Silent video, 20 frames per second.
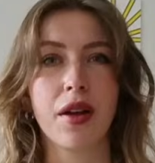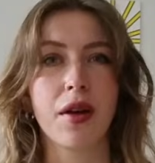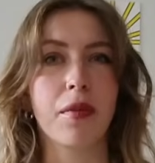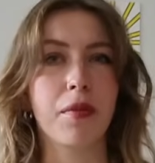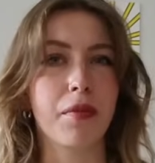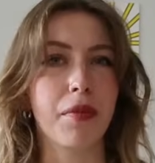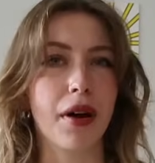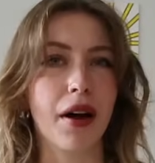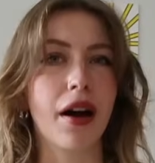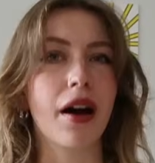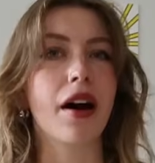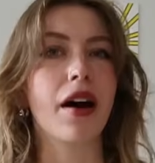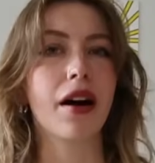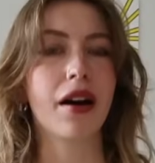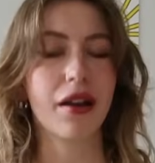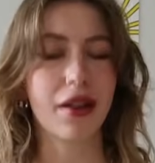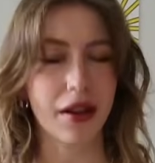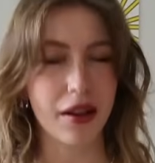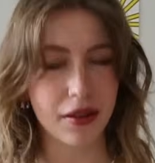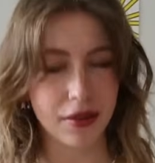
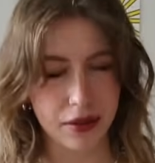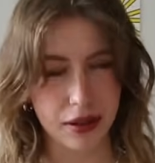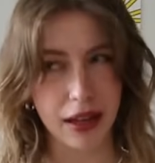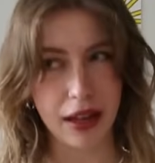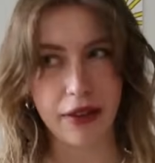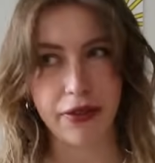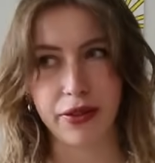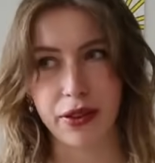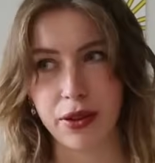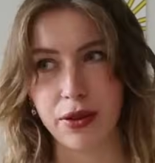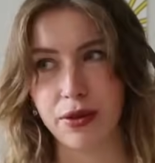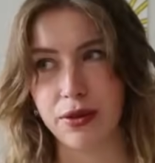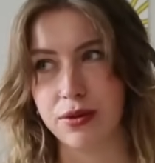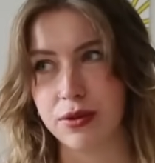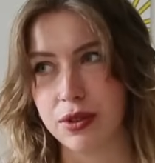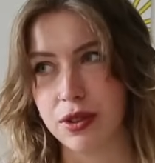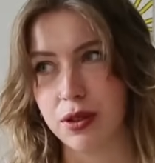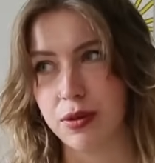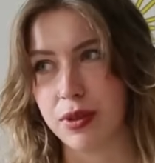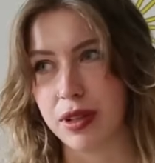but if you
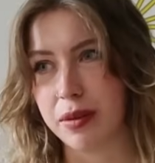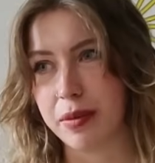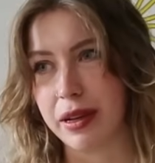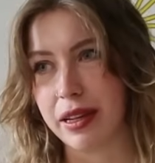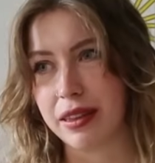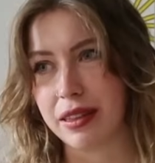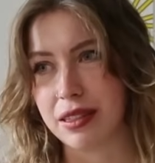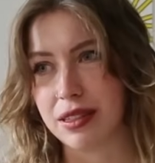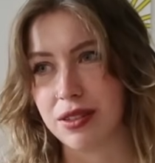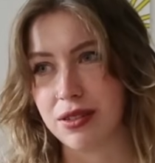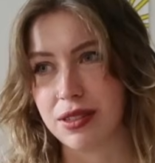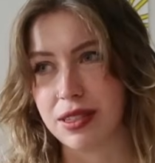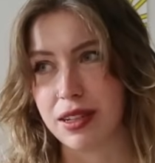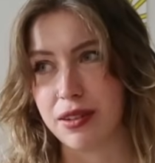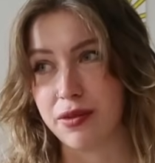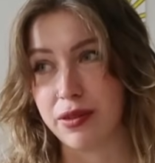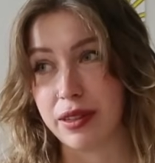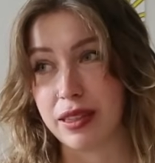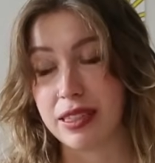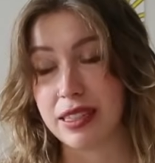do want to make this
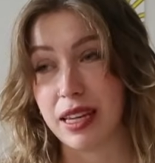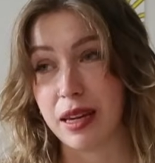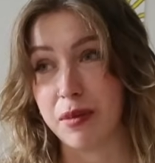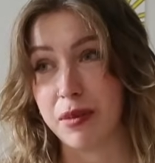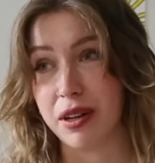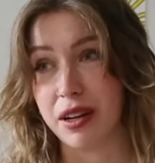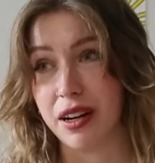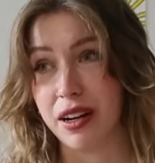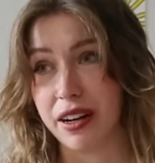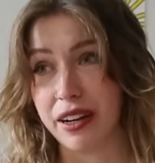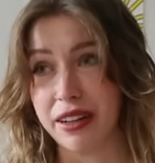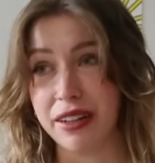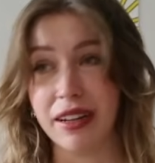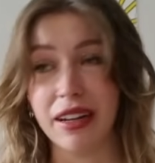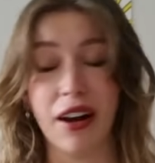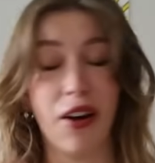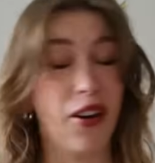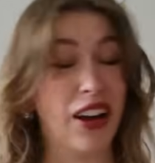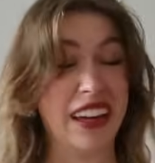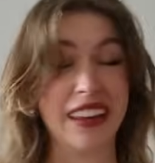yourself with the same yarn
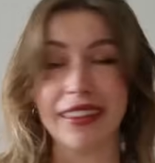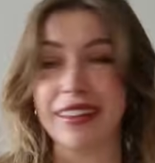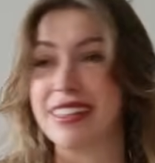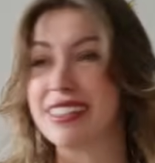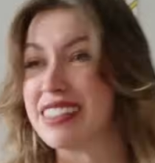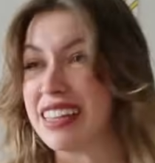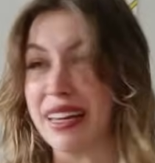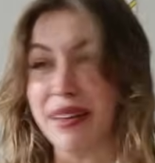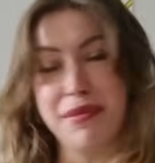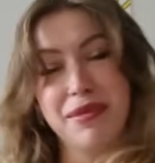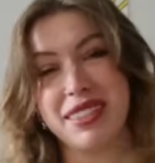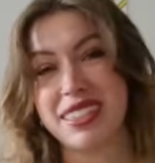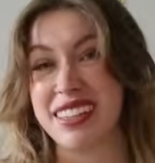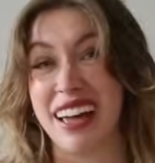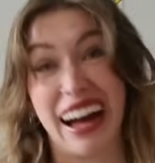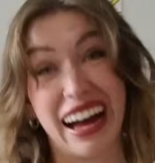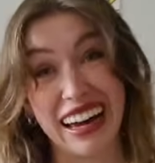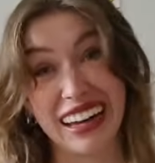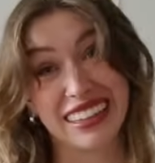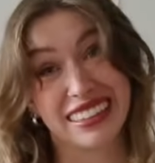in the same
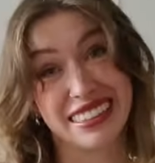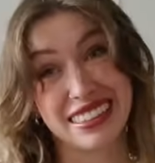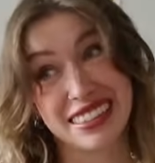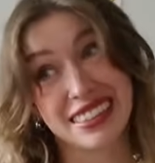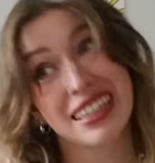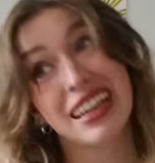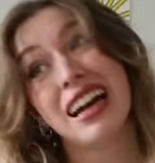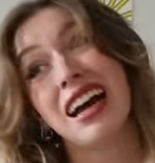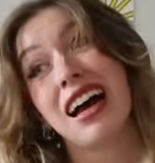size,